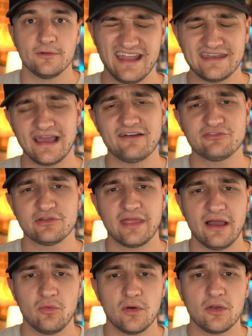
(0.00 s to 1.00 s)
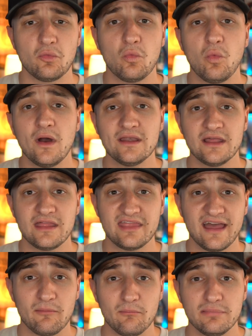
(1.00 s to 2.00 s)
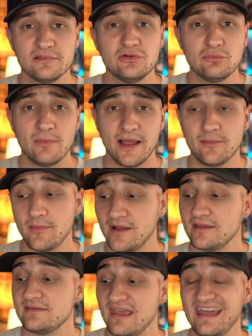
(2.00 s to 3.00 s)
And after that one that blew my mind,